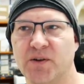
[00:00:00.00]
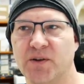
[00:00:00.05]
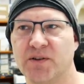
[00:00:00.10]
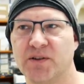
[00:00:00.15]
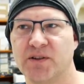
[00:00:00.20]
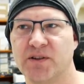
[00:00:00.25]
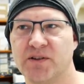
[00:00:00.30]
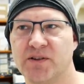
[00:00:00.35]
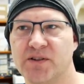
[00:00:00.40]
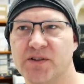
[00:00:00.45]

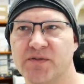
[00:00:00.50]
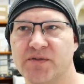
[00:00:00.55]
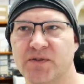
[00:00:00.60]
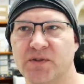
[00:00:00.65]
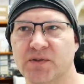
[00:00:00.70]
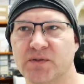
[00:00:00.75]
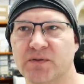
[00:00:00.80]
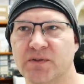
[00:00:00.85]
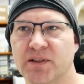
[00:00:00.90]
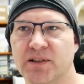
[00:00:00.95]
longer
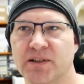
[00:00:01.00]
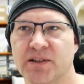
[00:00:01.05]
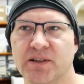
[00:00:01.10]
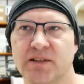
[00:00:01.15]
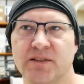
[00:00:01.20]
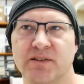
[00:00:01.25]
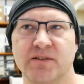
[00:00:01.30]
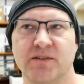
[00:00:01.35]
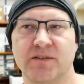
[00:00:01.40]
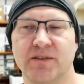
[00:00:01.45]
useful
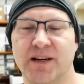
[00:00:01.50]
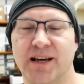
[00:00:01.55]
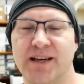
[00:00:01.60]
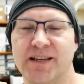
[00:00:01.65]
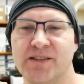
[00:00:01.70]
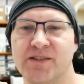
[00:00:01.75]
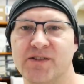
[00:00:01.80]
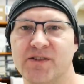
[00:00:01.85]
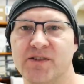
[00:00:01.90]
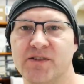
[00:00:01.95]
or
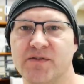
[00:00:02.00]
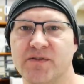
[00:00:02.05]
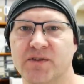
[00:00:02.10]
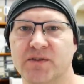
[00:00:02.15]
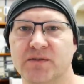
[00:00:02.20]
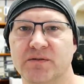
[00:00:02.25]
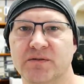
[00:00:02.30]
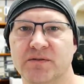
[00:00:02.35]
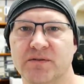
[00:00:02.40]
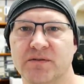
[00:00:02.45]
as
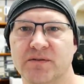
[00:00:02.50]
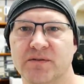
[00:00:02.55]
useful